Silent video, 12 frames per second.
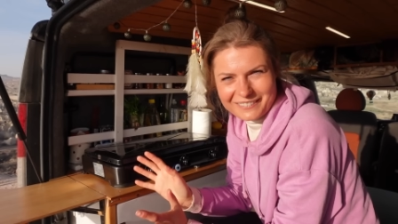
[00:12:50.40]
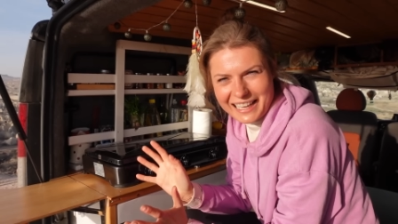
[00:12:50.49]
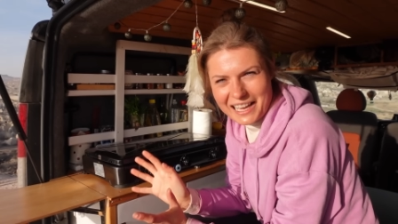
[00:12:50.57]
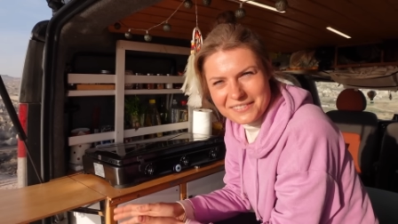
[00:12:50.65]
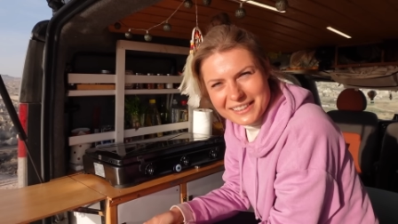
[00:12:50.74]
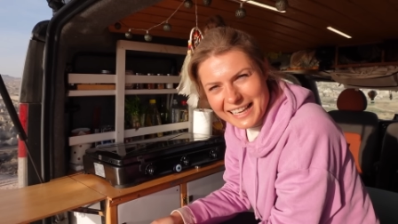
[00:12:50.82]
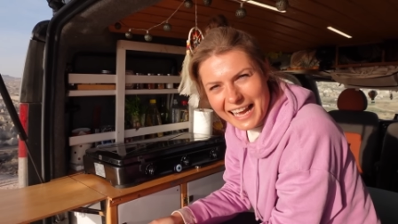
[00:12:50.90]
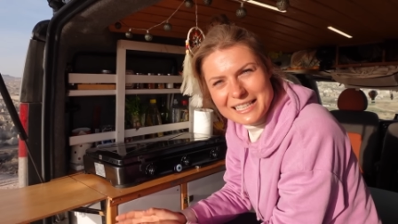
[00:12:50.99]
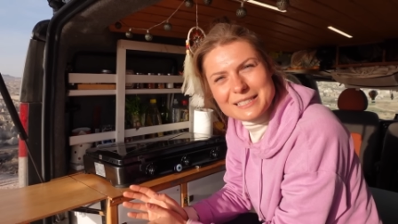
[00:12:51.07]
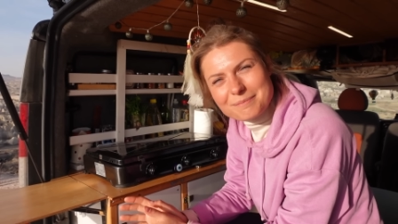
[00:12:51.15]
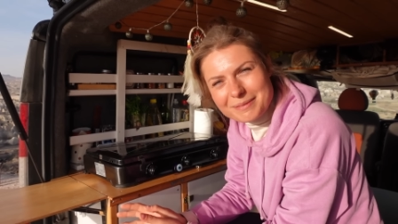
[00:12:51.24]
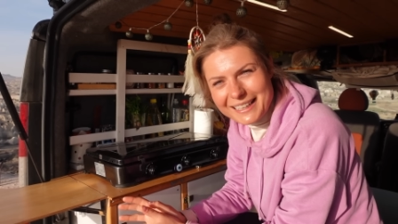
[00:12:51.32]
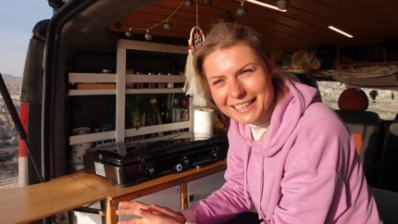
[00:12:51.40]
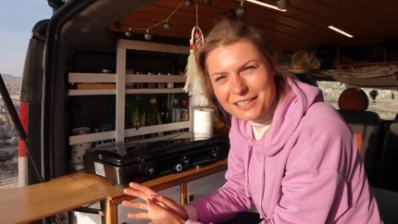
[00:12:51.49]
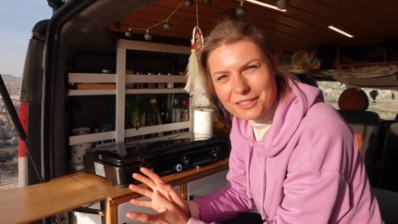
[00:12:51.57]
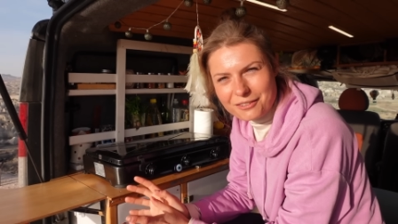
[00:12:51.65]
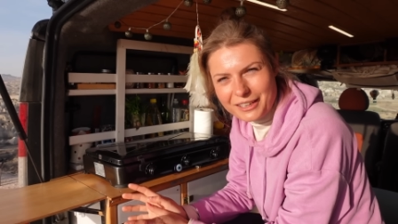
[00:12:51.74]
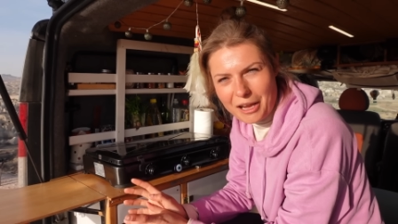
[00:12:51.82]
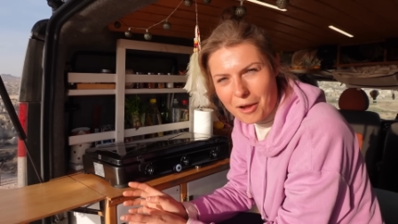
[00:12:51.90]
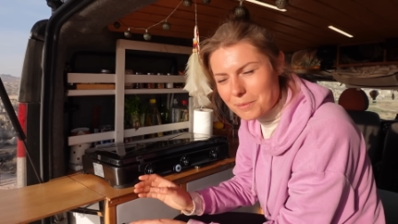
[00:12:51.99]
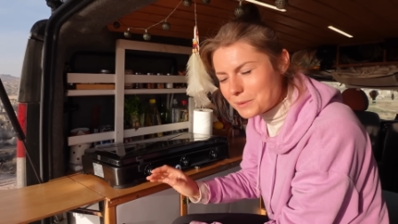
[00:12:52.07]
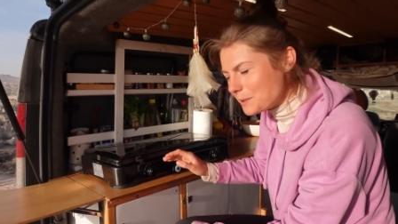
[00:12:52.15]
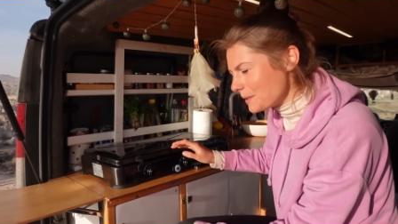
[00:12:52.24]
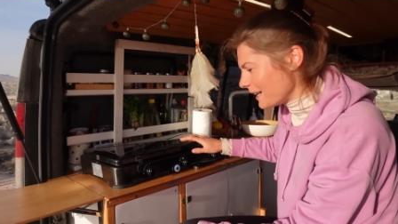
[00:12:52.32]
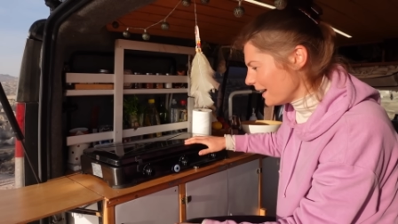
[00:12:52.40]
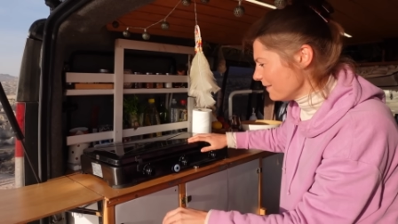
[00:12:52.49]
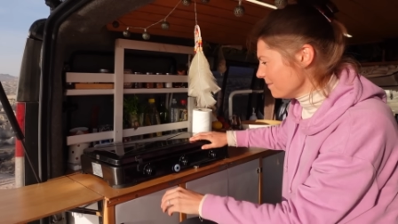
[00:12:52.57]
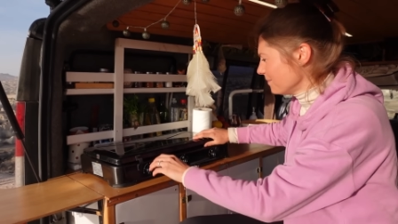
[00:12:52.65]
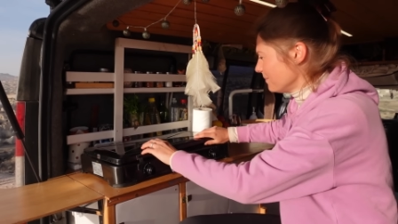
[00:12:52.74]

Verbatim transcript: We have a nice big three-hob cooker,